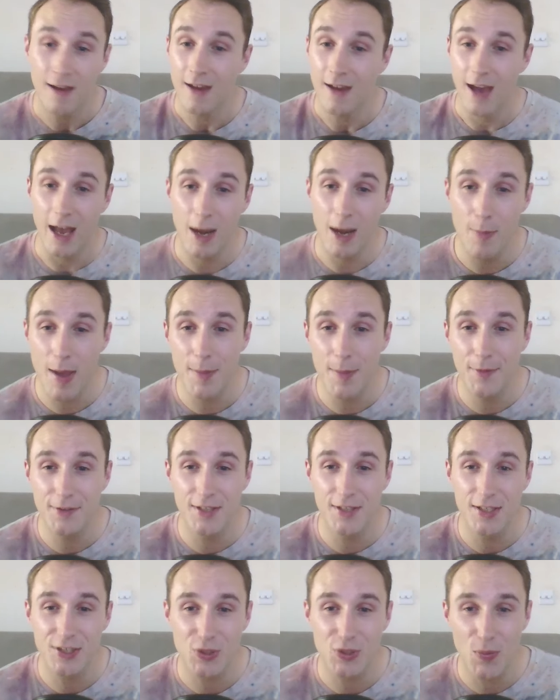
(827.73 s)
and I'm able
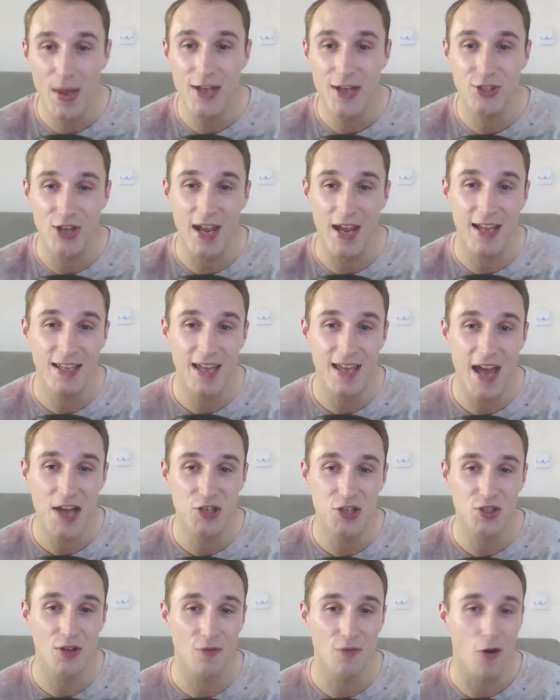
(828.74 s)
to switch and
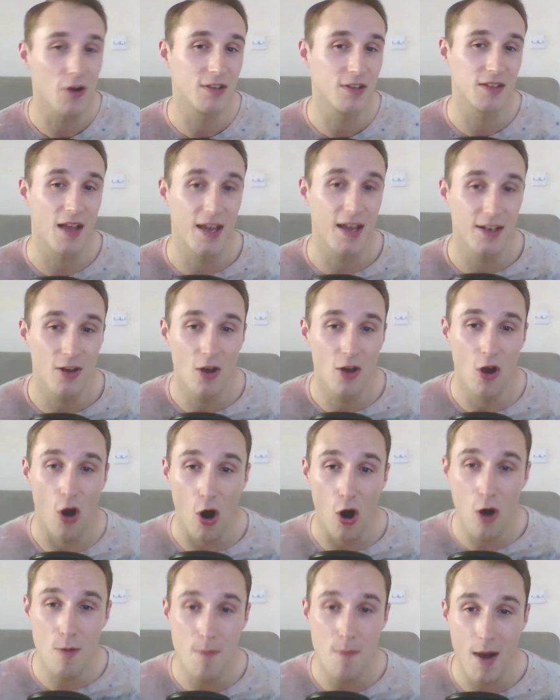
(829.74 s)
catch the Rock Slide
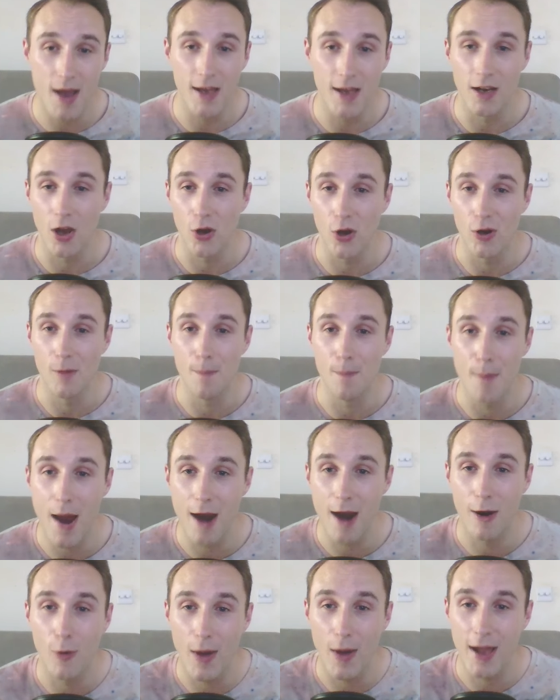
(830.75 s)
on my Alolan
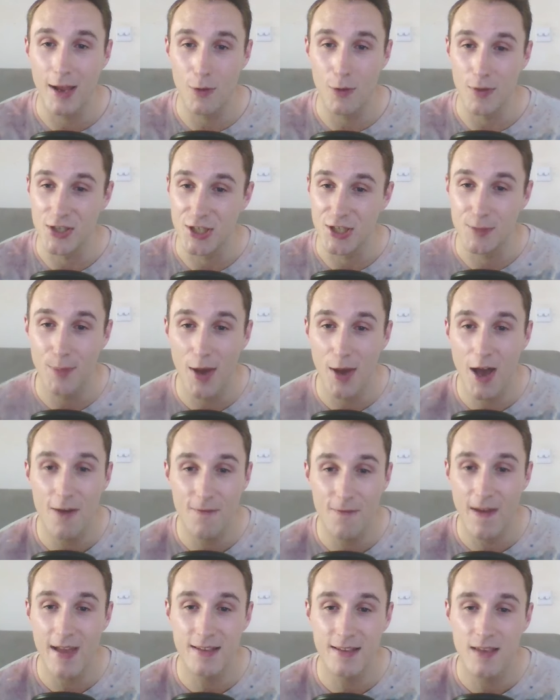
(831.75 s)
Marowak, which is
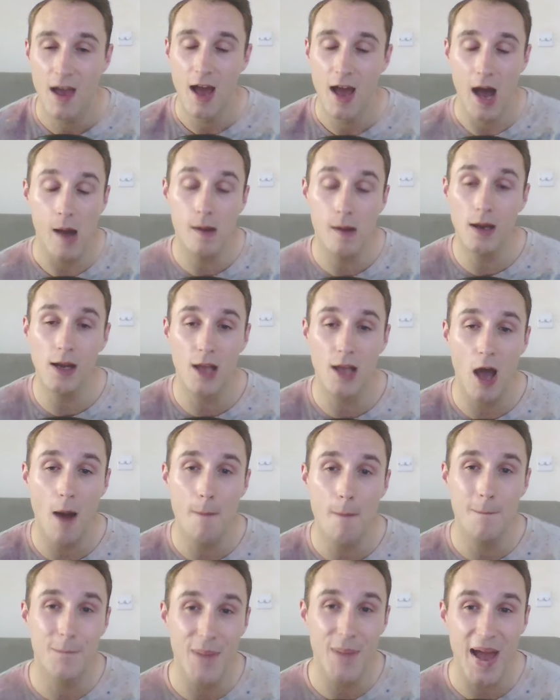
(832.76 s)
perfect. I'm going to
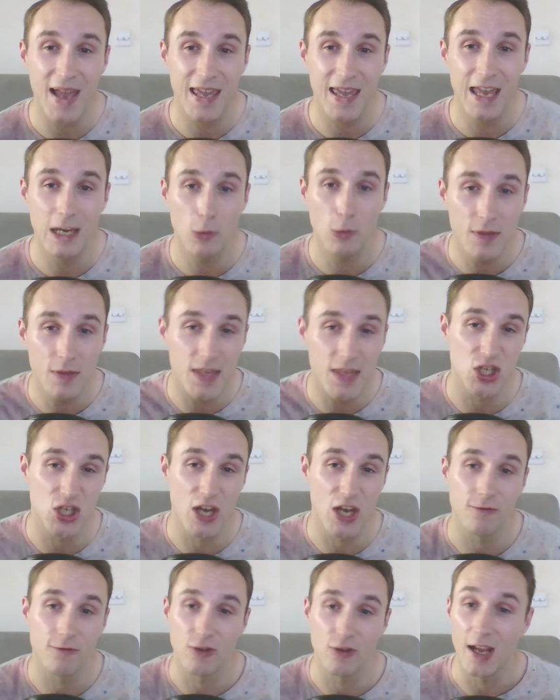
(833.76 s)
come back in with the
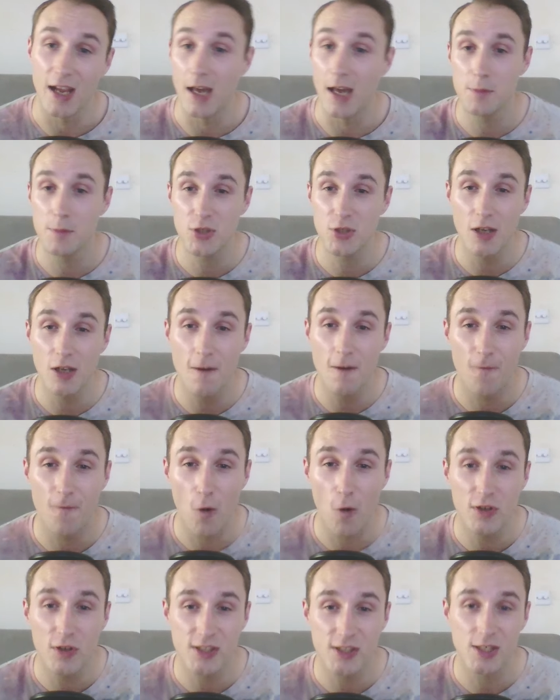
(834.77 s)
Shiftry, and I'm just going to
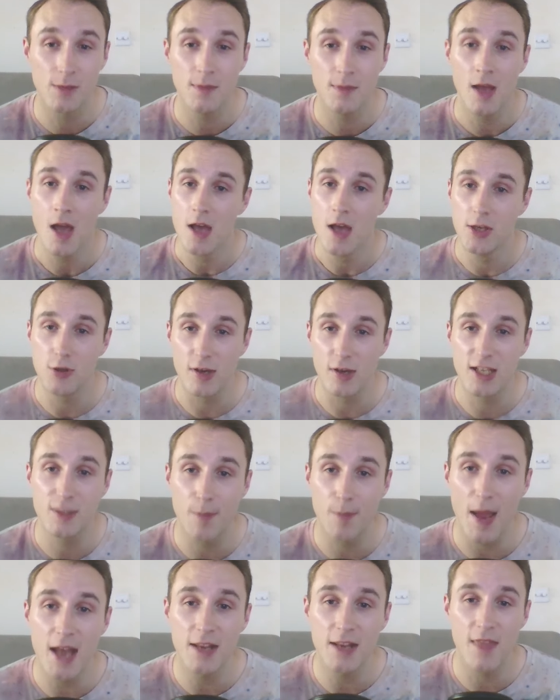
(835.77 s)
force them to
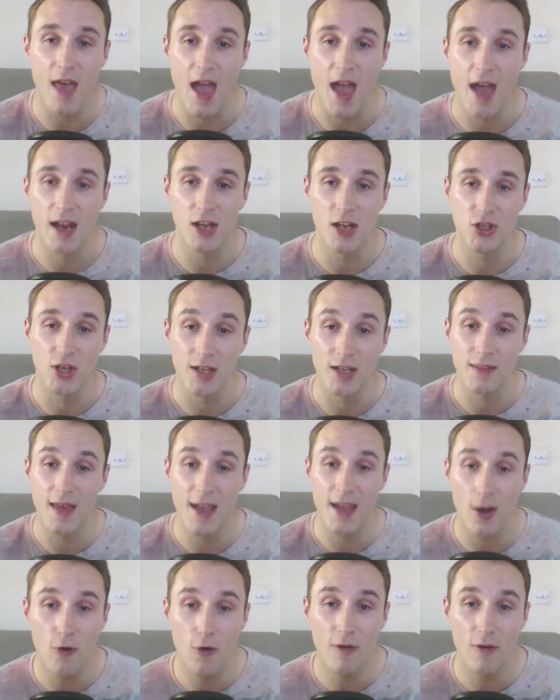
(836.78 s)
expend their energy.
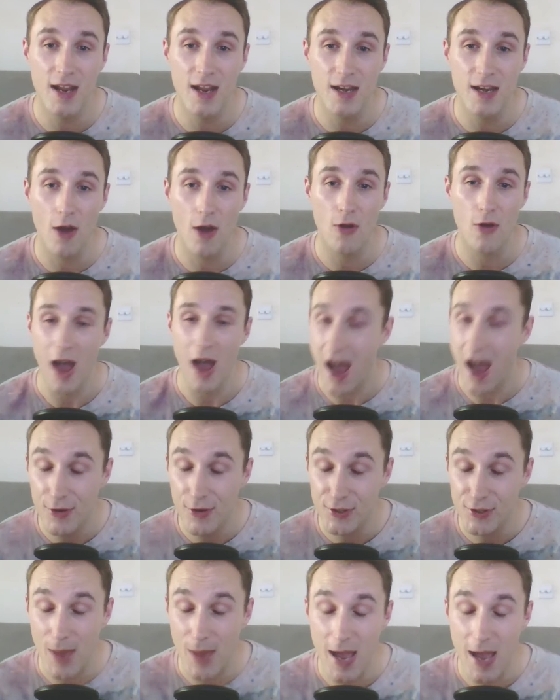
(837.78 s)
They already know
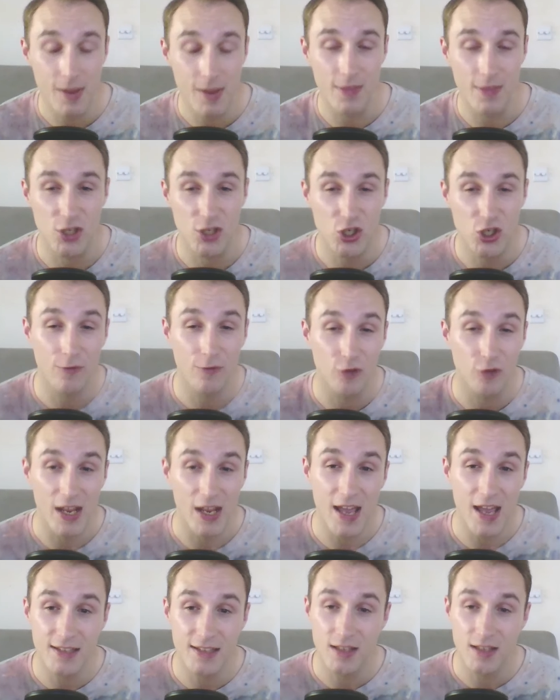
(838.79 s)
how spammy this Shiftry
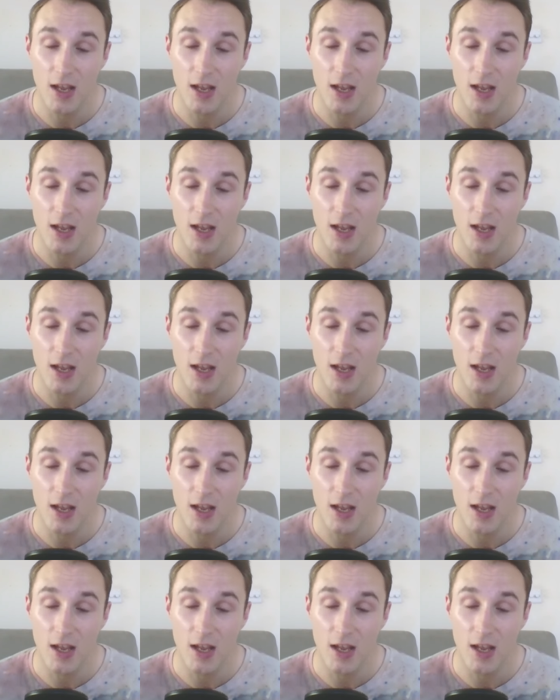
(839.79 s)
is,